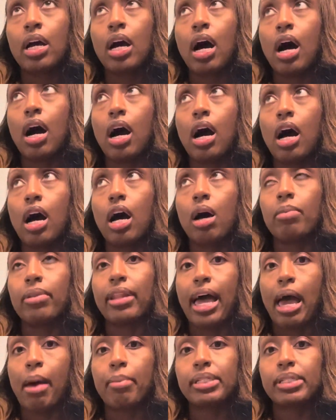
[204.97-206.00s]
um,
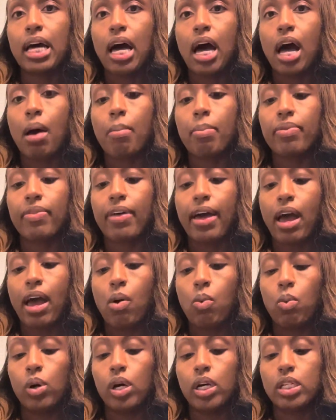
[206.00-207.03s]
laptop that
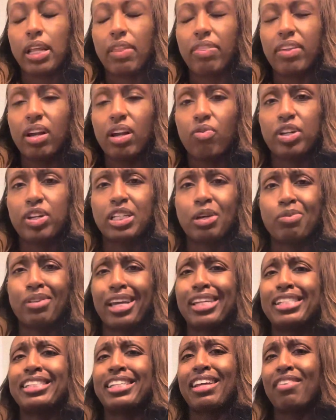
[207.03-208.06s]
was, I think originally was
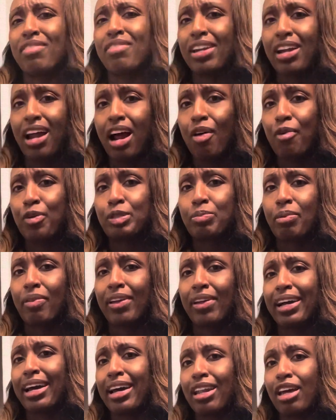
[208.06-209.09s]
like $70, but then
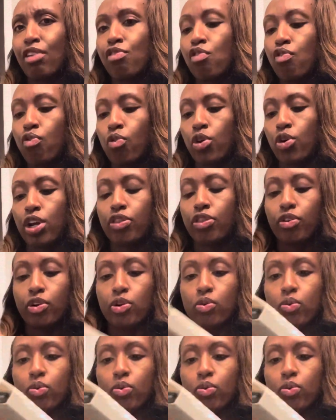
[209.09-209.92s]
I got like for 40 or 30